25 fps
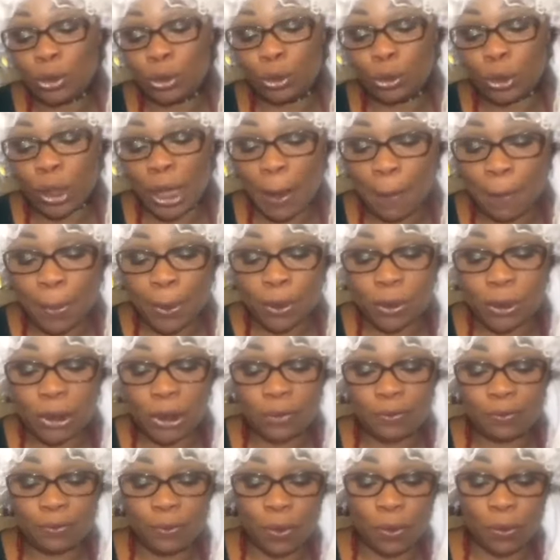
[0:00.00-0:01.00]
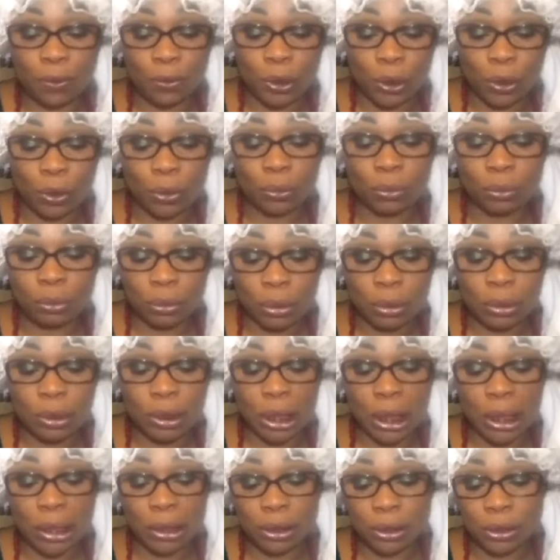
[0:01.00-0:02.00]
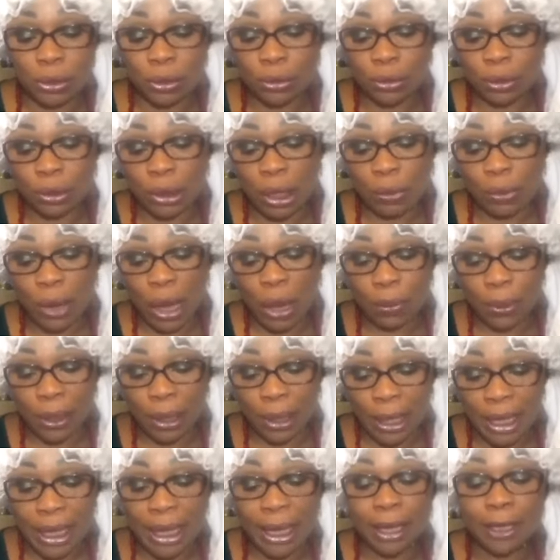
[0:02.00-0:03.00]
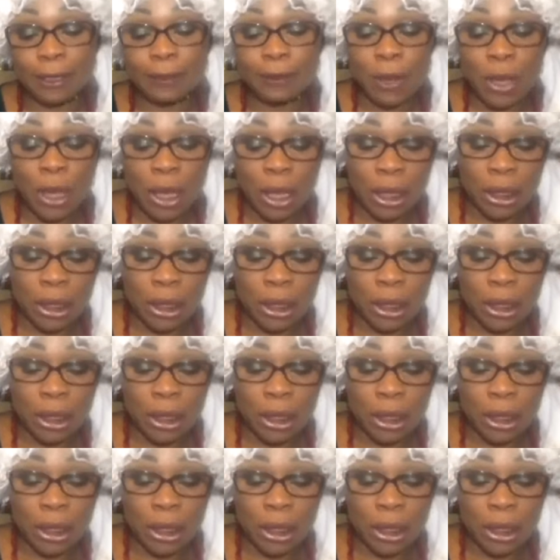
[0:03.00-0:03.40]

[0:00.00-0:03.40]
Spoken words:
to help us for, you know, while we are here.